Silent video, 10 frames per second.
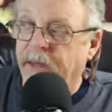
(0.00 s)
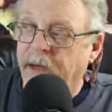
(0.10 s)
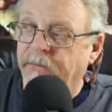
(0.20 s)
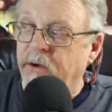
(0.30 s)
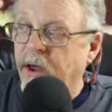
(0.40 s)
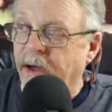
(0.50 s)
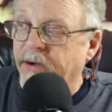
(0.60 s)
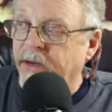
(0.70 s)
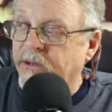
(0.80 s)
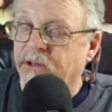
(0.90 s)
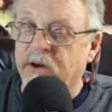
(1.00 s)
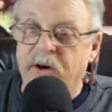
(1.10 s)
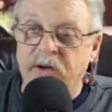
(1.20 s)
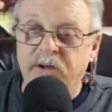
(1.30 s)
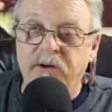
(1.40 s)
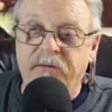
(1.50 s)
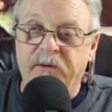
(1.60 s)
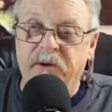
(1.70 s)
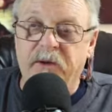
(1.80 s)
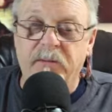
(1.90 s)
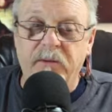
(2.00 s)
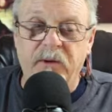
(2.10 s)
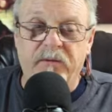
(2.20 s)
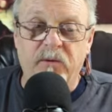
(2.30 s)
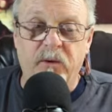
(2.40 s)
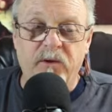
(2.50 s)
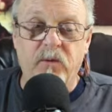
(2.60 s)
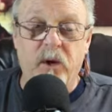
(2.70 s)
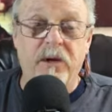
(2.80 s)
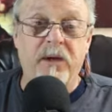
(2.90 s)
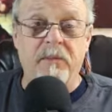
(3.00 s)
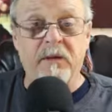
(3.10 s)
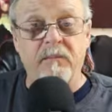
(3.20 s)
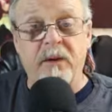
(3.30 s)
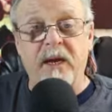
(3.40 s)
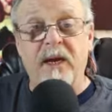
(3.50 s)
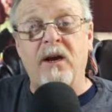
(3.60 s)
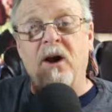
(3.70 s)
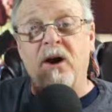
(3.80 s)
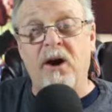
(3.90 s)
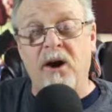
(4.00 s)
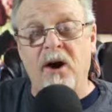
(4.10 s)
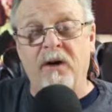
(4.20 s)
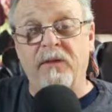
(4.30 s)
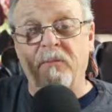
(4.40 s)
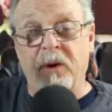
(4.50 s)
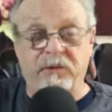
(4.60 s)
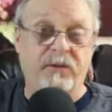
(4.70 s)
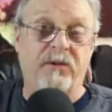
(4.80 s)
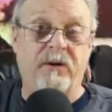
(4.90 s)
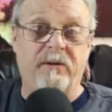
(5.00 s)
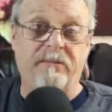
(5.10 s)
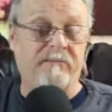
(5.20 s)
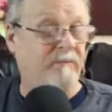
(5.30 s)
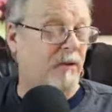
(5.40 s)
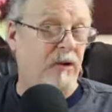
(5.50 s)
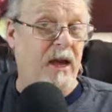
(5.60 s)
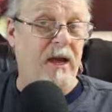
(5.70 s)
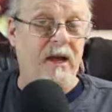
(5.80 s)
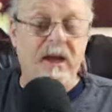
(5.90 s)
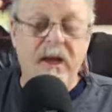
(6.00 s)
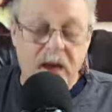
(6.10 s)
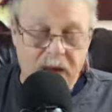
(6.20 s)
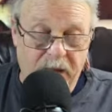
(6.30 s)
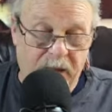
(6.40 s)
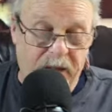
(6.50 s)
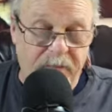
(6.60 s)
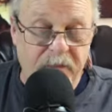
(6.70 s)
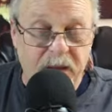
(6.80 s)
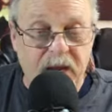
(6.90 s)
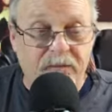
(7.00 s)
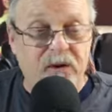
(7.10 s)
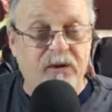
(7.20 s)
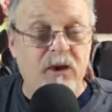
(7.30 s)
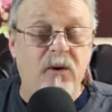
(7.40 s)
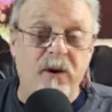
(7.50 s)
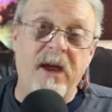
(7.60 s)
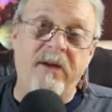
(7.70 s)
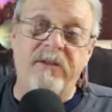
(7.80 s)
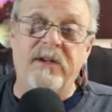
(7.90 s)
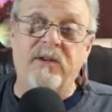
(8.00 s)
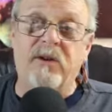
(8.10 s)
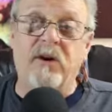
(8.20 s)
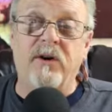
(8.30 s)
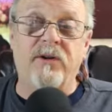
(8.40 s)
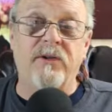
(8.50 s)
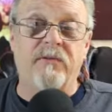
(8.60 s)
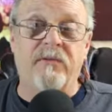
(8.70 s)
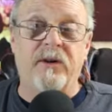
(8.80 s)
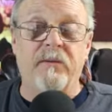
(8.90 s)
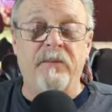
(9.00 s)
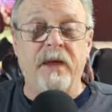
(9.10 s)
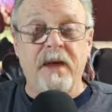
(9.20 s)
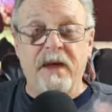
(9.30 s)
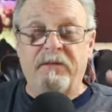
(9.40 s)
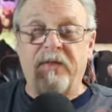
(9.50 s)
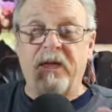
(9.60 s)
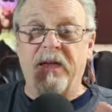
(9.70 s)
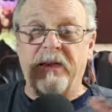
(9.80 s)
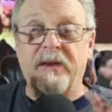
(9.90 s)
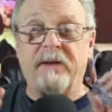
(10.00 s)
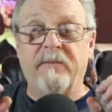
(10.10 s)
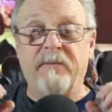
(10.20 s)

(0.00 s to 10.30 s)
If you have any stars in your film, you of course want them to be on the poster. Okay? If you don't have any stars in your film, then